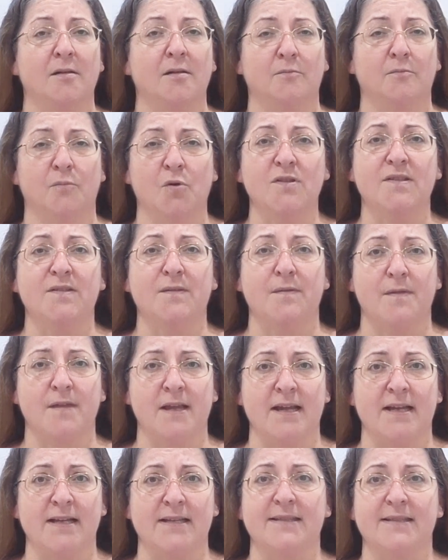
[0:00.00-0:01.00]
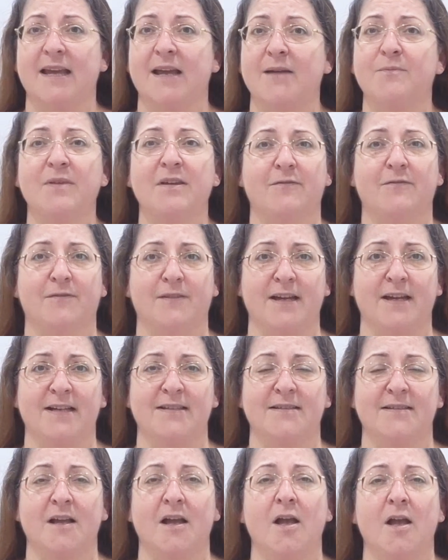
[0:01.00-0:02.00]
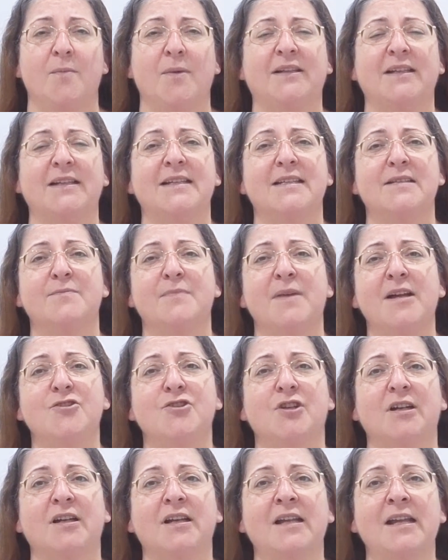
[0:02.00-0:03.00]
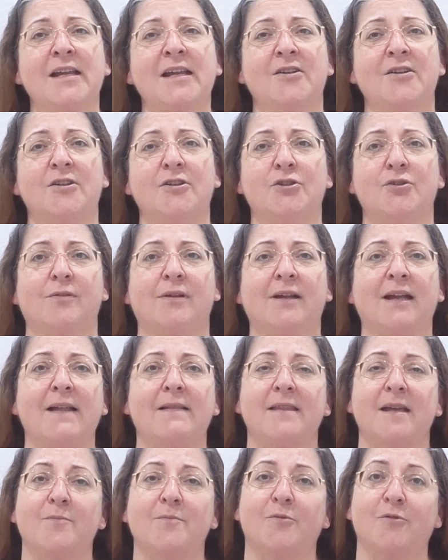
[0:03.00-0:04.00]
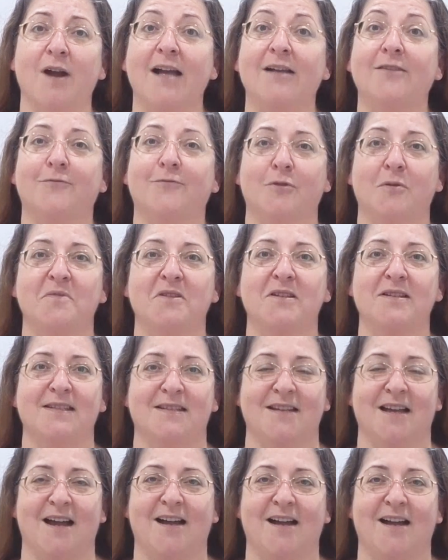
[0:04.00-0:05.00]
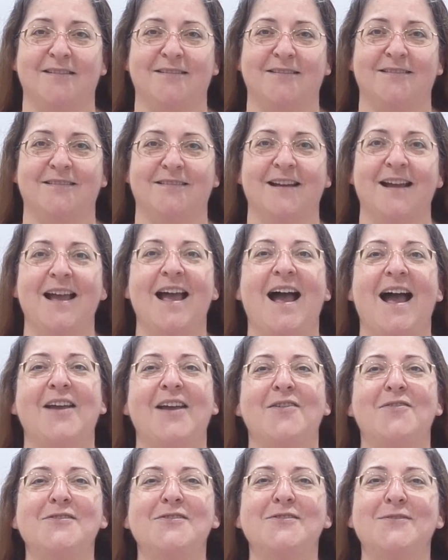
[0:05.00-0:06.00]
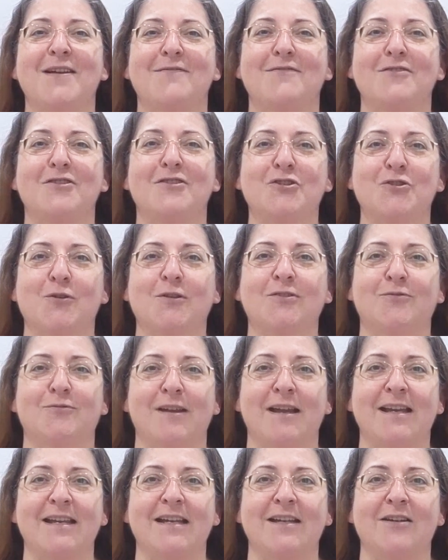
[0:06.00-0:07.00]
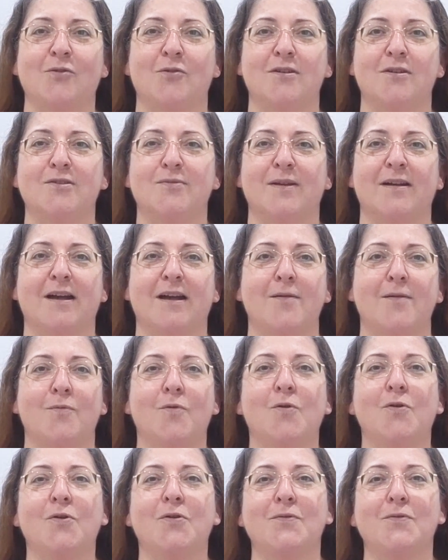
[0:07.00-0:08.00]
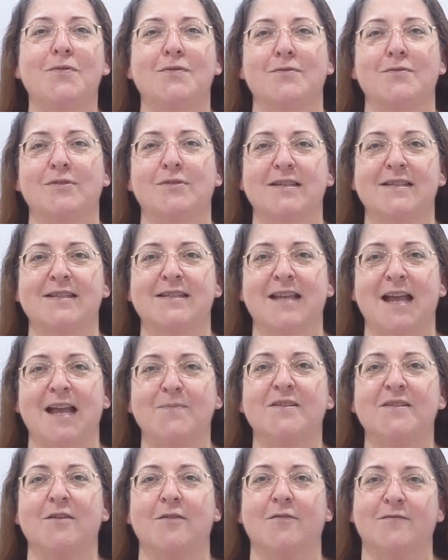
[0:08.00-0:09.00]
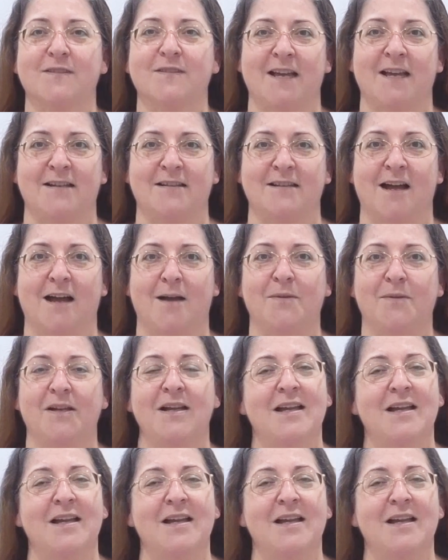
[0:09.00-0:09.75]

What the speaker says: Most things can be fixed, but it is much cleaner to get them right from the start. I also have a short training course where I walk you through the steps of setup,